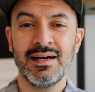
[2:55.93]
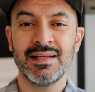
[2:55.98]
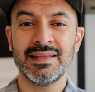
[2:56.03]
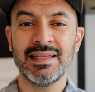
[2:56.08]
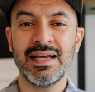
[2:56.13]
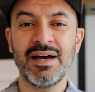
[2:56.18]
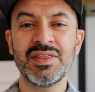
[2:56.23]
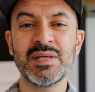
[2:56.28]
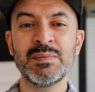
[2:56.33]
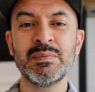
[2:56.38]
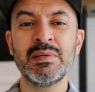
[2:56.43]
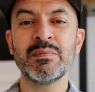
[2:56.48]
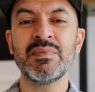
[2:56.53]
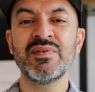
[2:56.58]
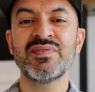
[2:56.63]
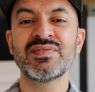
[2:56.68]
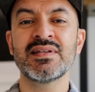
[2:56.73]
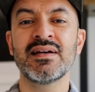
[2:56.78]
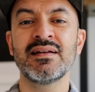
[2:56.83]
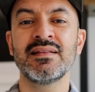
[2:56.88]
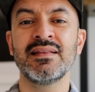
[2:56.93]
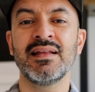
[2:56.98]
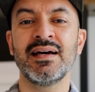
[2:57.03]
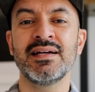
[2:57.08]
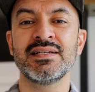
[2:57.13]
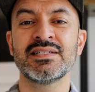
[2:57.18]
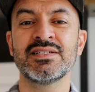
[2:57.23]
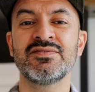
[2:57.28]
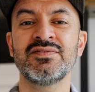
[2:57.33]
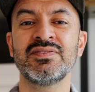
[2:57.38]
Allow the beam of
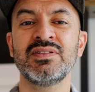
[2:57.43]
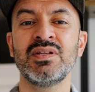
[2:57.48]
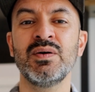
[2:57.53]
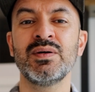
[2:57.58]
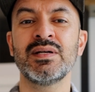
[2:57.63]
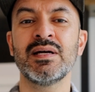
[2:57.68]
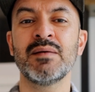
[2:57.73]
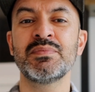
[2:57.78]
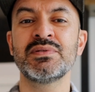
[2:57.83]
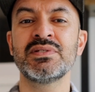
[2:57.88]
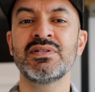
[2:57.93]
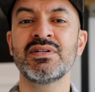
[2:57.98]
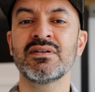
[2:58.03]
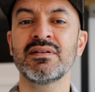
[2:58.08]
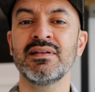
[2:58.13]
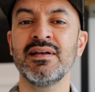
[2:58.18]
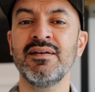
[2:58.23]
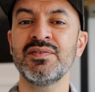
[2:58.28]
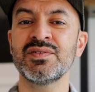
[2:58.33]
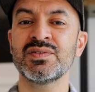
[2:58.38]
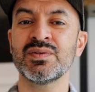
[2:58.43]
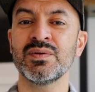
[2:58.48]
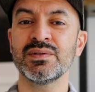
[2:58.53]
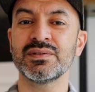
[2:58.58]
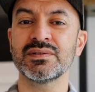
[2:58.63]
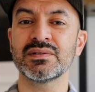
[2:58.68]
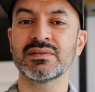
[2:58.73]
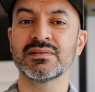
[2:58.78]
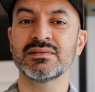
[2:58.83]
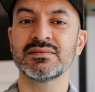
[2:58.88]
sunlight to float up to your left
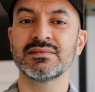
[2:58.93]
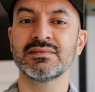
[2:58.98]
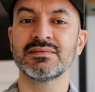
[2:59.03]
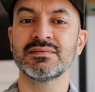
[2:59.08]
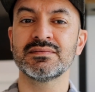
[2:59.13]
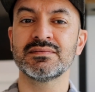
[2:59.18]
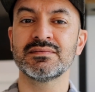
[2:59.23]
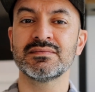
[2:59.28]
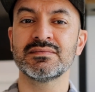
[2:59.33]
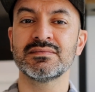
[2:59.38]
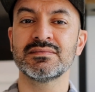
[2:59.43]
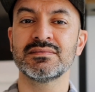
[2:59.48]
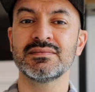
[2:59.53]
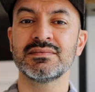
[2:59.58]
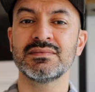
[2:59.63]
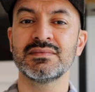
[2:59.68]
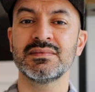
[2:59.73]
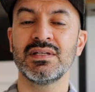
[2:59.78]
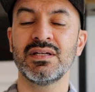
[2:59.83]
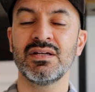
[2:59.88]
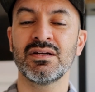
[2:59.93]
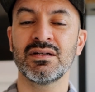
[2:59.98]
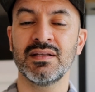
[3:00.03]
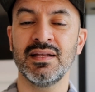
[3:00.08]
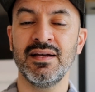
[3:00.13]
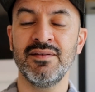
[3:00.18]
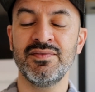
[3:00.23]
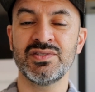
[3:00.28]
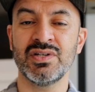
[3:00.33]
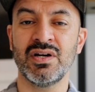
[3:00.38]
shoulder, your
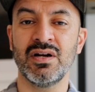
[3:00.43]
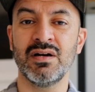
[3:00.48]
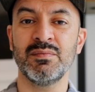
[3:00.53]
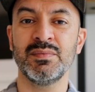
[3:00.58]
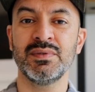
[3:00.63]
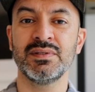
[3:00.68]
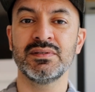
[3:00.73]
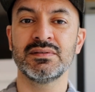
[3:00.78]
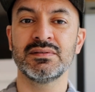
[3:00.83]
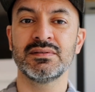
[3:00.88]
left arm,